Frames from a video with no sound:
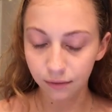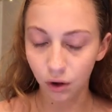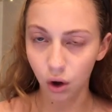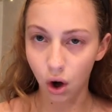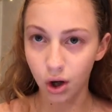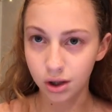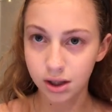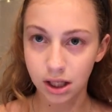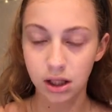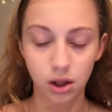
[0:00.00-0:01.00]
for all
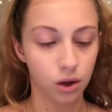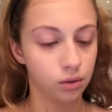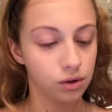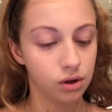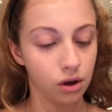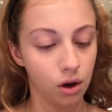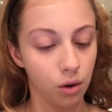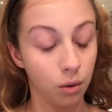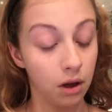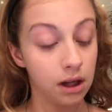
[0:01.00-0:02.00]
skin tones,
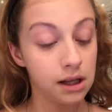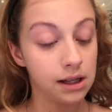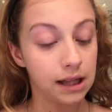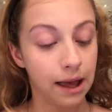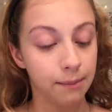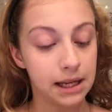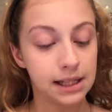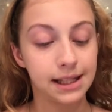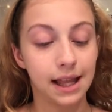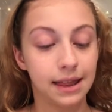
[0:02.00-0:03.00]
so that
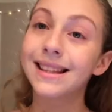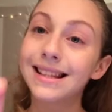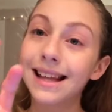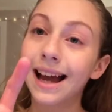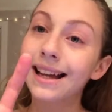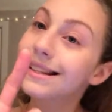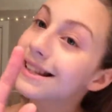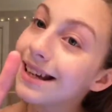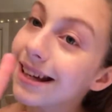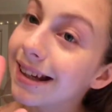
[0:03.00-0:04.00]
means that this
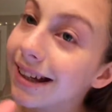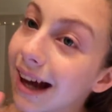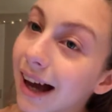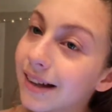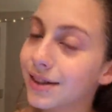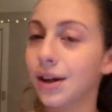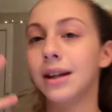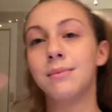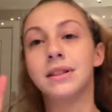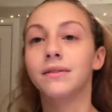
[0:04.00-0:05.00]
icy, sorry I
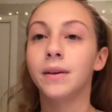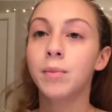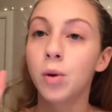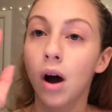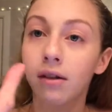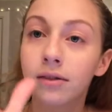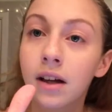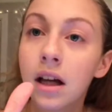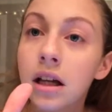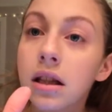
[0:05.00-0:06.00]
didn't mean to flip you off,
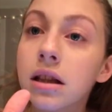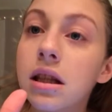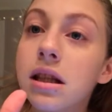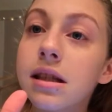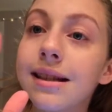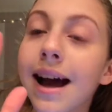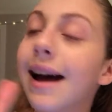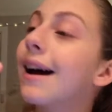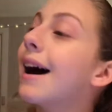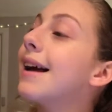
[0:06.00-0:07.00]
this
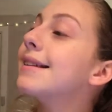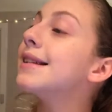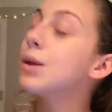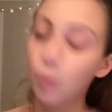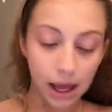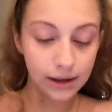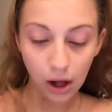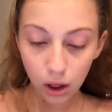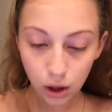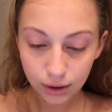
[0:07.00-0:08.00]
icy white
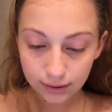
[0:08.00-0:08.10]
color